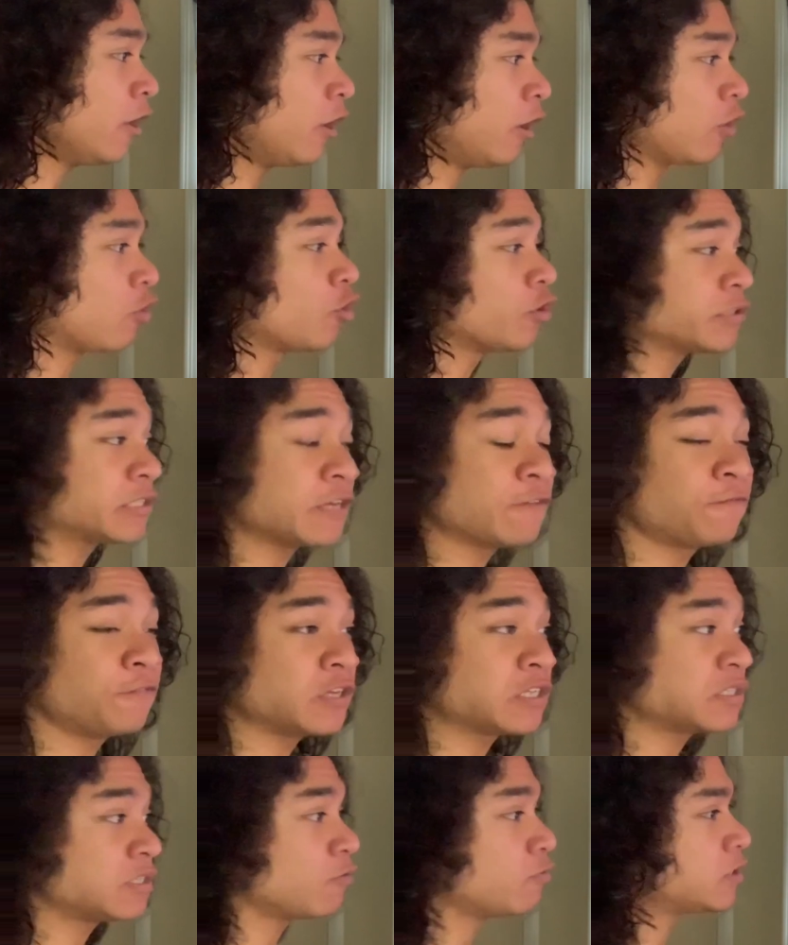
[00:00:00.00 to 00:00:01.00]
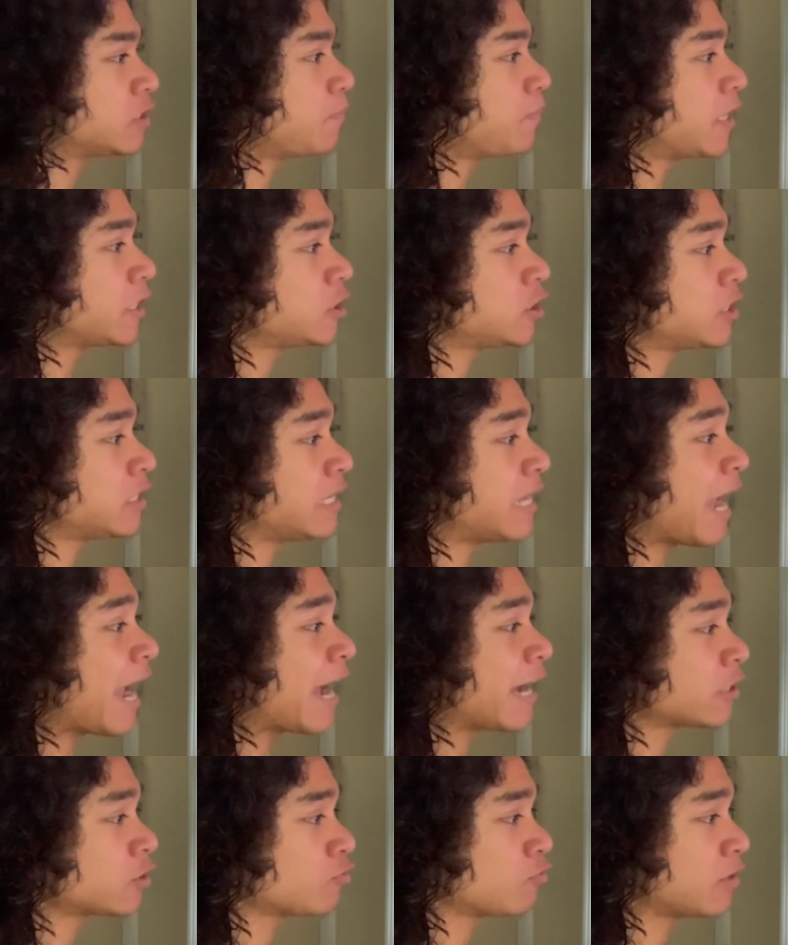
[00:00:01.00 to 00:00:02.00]
Of course, they fixed it with Dimension
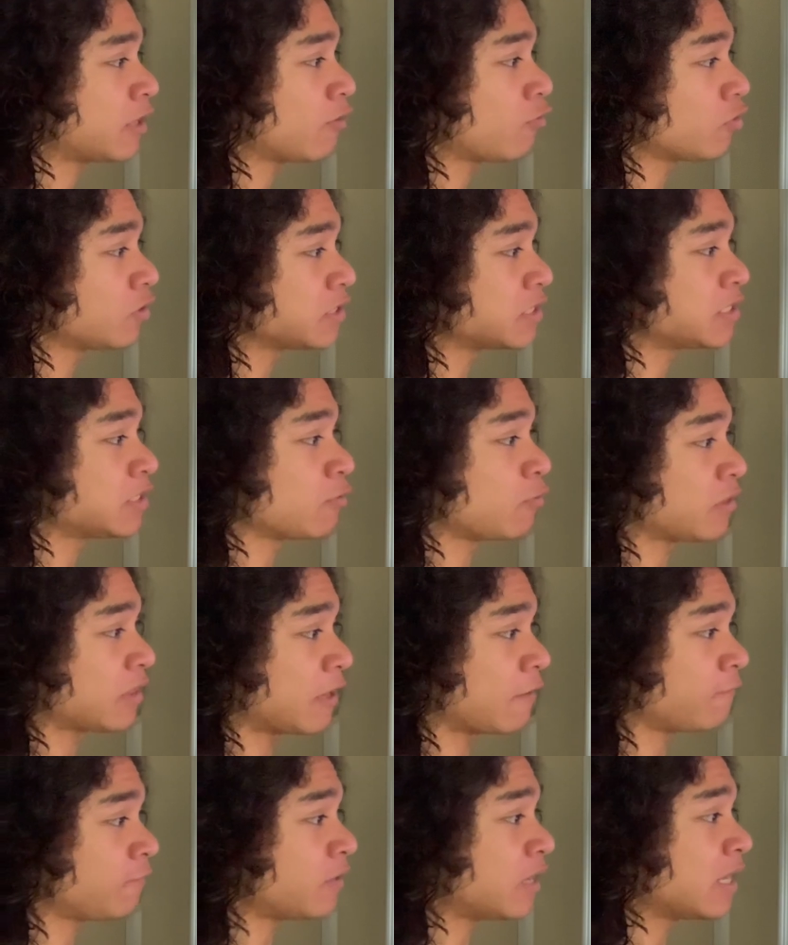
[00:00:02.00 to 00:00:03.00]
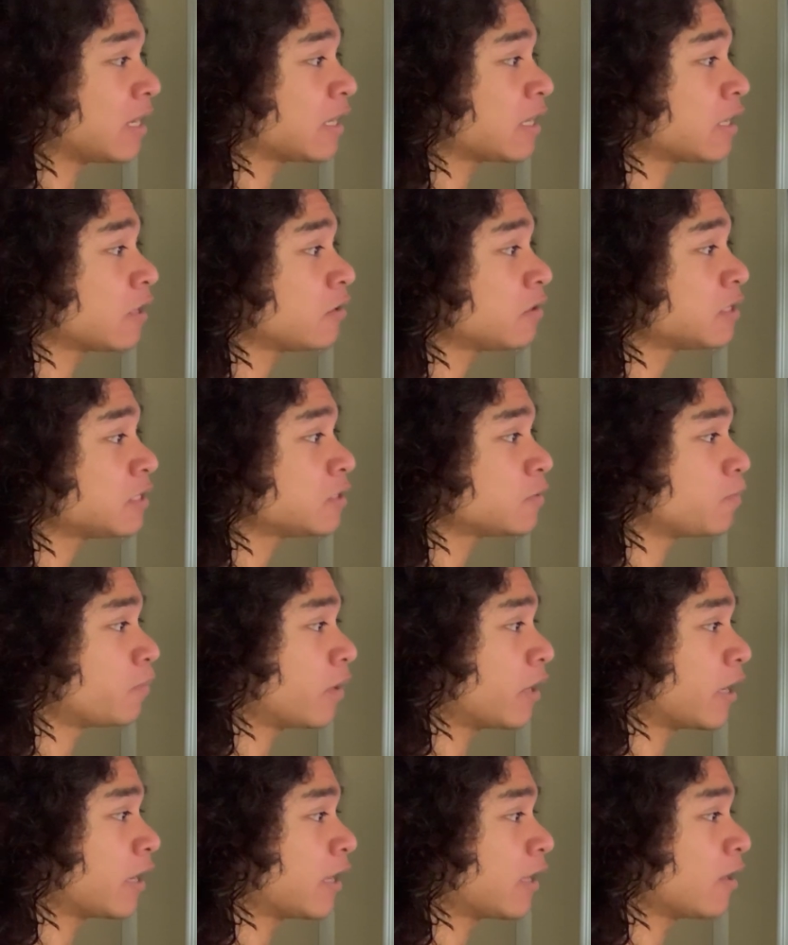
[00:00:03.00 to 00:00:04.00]
Dash when they released it with Infinite Achilles,
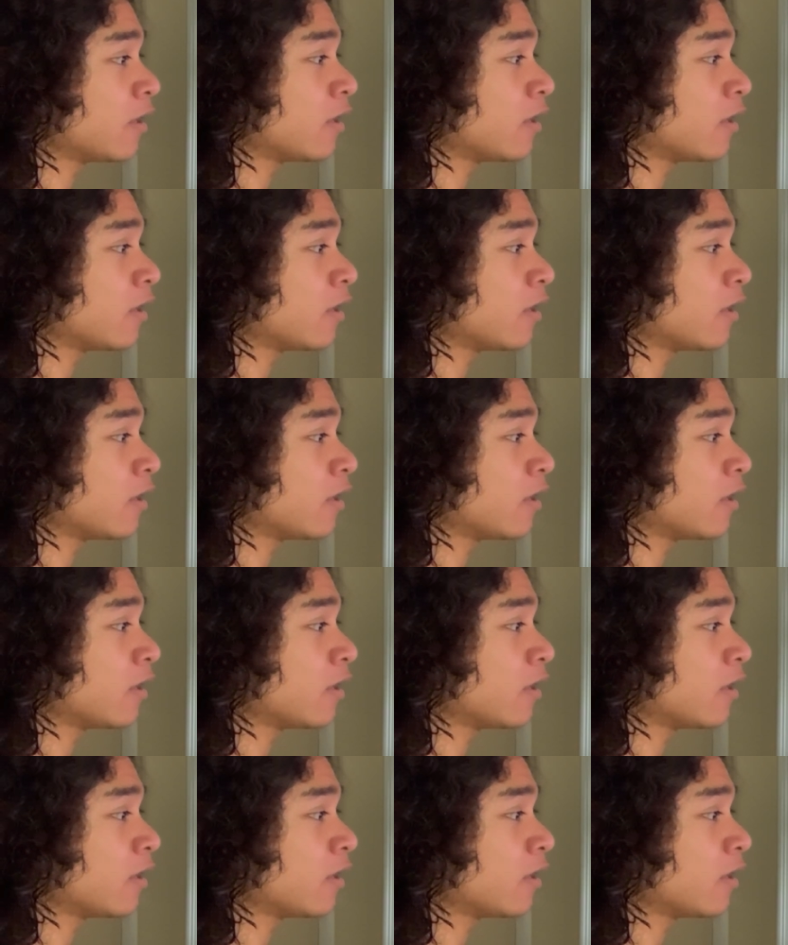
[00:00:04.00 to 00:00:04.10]
but